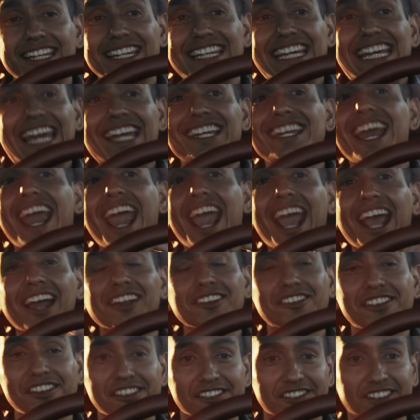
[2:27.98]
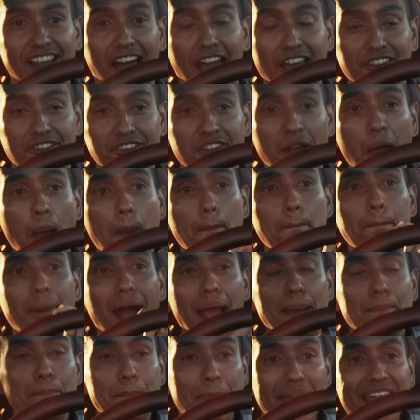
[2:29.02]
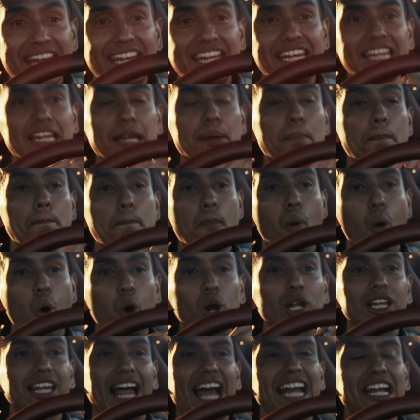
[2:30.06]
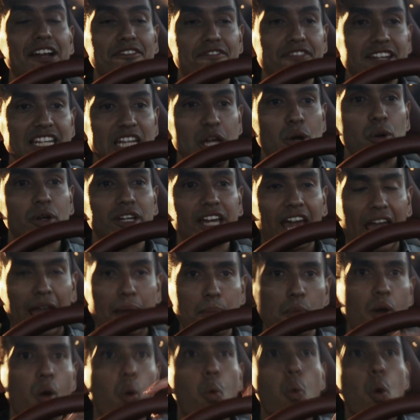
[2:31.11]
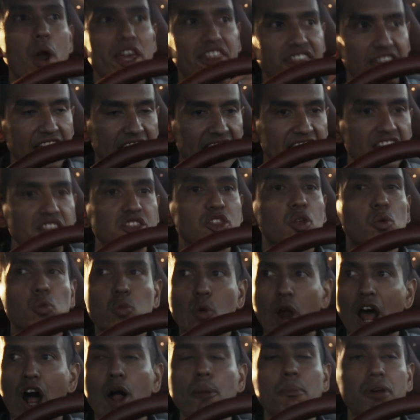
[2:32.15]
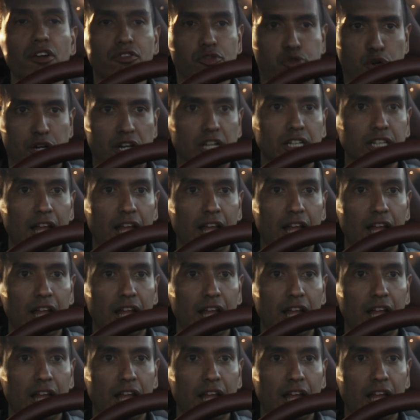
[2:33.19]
it enhances life by making it more like a video game within the realm of real